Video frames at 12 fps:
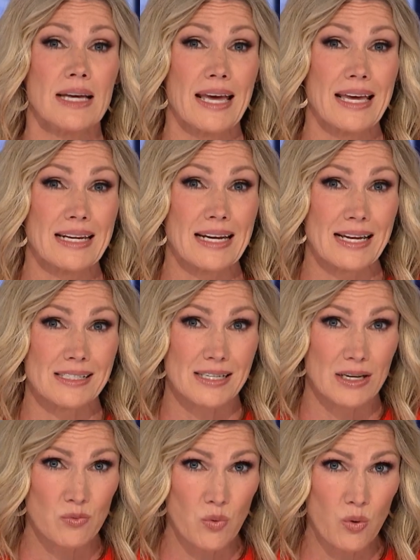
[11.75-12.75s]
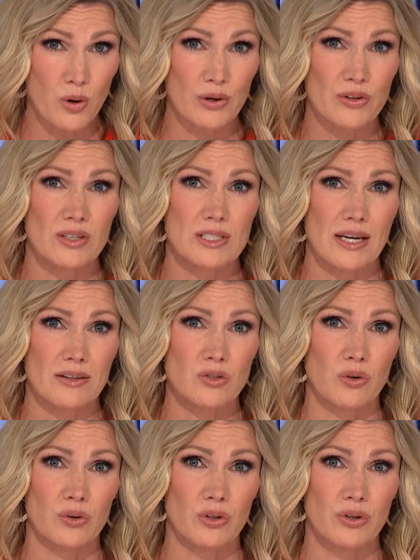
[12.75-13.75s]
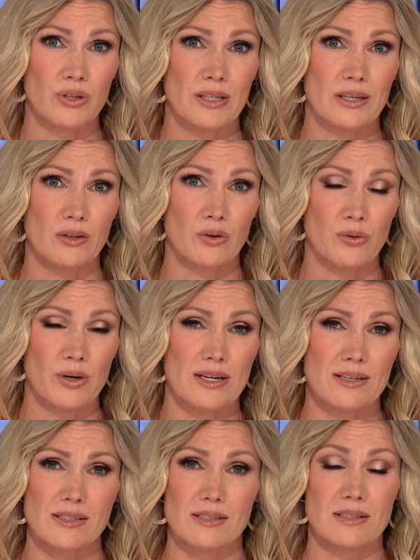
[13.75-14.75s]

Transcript: And as he warned, the death toll could increase.